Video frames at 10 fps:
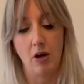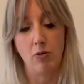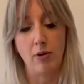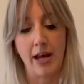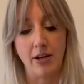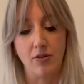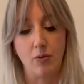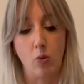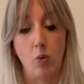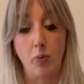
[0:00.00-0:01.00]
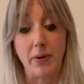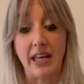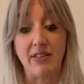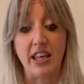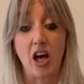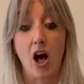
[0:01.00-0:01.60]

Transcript: around what will be the